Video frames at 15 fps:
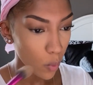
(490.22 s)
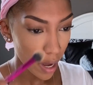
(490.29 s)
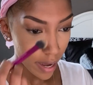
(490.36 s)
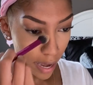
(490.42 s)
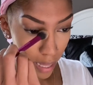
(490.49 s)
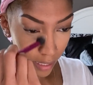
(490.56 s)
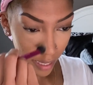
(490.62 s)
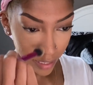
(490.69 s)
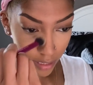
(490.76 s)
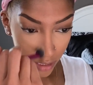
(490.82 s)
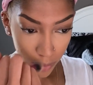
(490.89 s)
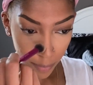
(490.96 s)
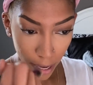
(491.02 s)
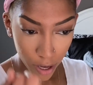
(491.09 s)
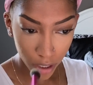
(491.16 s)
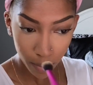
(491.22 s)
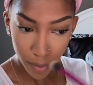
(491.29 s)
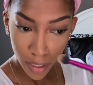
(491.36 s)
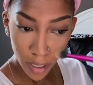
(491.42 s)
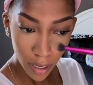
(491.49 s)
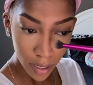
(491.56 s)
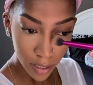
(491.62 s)
why I like this powder,
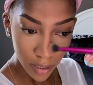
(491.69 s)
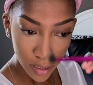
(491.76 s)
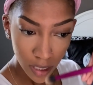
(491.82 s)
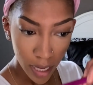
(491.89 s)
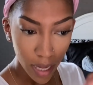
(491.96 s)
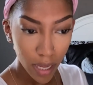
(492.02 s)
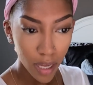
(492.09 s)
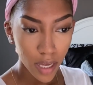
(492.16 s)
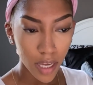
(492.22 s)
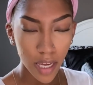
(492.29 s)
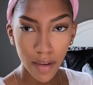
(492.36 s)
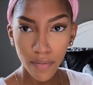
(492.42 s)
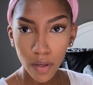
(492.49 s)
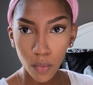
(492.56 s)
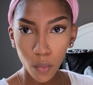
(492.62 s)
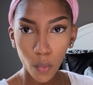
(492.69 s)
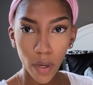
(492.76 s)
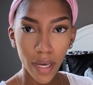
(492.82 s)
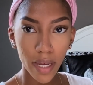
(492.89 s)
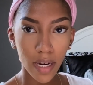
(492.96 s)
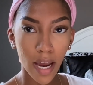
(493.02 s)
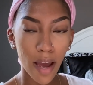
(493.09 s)
because even
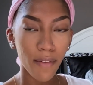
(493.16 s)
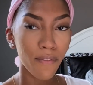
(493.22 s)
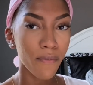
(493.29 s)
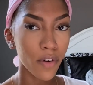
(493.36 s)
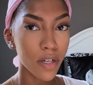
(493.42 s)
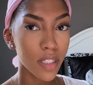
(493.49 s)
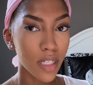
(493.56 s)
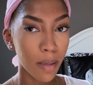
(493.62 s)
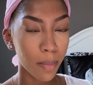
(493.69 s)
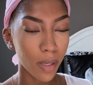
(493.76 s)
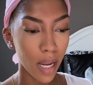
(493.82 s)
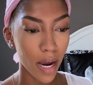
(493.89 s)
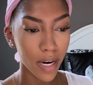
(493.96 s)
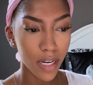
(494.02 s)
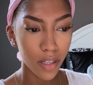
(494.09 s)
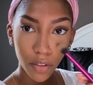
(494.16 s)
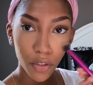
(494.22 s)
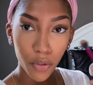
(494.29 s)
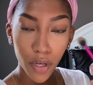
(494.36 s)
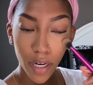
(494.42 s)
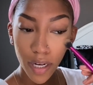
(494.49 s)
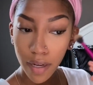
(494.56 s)
when I first applied it,
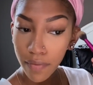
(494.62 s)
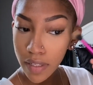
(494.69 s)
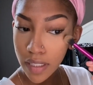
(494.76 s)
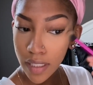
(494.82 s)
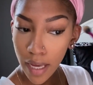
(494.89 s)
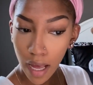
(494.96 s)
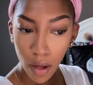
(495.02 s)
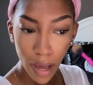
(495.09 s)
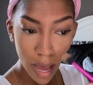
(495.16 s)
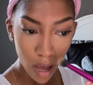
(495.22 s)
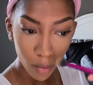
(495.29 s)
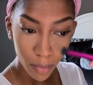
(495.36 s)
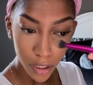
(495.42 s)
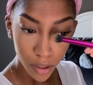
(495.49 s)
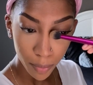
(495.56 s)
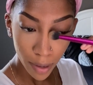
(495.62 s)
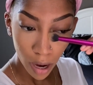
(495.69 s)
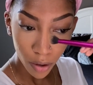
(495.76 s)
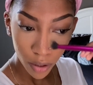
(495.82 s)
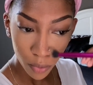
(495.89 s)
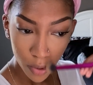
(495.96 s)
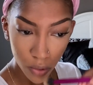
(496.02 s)
you couldn't even tell how much
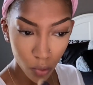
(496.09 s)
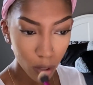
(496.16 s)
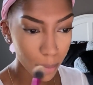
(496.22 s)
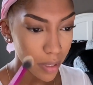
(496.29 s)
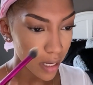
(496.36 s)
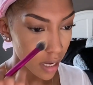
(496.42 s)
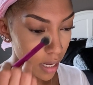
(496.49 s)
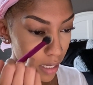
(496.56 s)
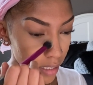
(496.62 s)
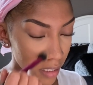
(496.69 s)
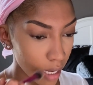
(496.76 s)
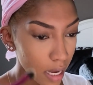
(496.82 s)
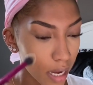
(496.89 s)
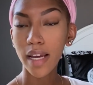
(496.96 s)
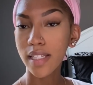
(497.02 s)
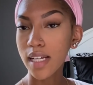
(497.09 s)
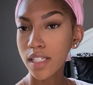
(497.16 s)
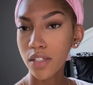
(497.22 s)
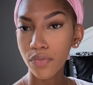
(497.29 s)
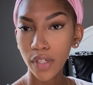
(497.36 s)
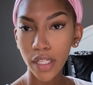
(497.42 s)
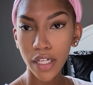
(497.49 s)
powder was on because it does
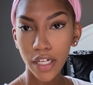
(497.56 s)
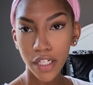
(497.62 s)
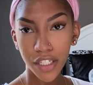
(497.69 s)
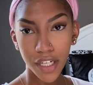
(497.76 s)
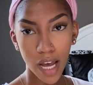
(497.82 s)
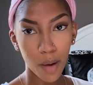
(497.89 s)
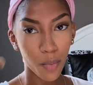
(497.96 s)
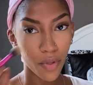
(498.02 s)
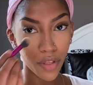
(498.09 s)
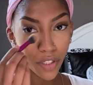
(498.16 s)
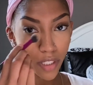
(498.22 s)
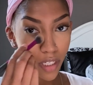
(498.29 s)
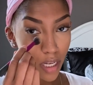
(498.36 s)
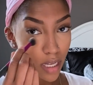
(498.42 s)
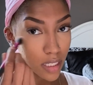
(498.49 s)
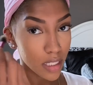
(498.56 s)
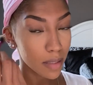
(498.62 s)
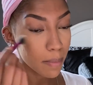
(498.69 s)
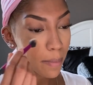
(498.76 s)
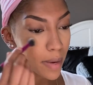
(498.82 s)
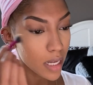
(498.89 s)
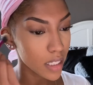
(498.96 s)
a really good job with
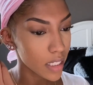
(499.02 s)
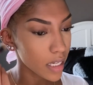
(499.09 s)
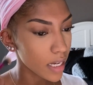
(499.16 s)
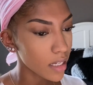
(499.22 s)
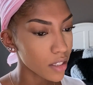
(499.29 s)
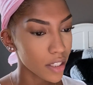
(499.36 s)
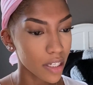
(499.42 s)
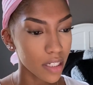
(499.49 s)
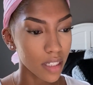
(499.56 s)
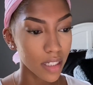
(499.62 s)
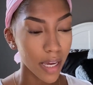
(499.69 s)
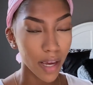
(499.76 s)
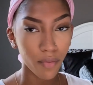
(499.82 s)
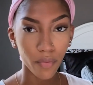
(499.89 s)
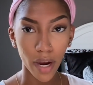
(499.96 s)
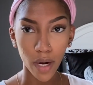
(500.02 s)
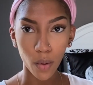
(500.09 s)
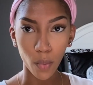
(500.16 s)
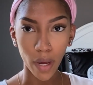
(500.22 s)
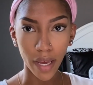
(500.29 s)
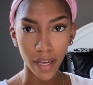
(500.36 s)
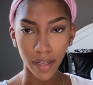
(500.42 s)
just melting into your skin right
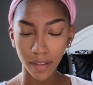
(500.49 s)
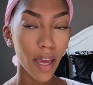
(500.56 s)
away.